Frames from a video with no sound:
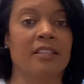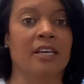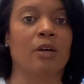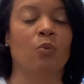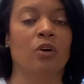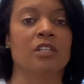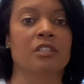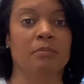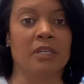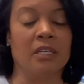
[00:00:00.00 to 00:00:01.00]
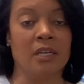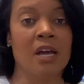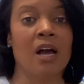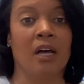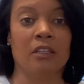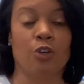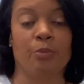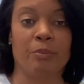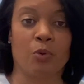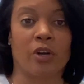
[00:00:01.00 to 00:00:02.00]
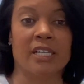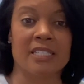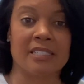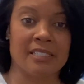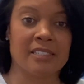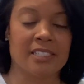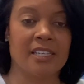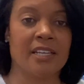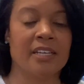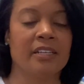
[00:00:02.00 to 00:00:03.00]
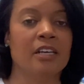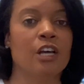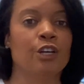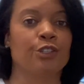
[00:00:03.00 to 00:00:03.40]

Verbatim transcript: that I want to be a little bit more consistent in.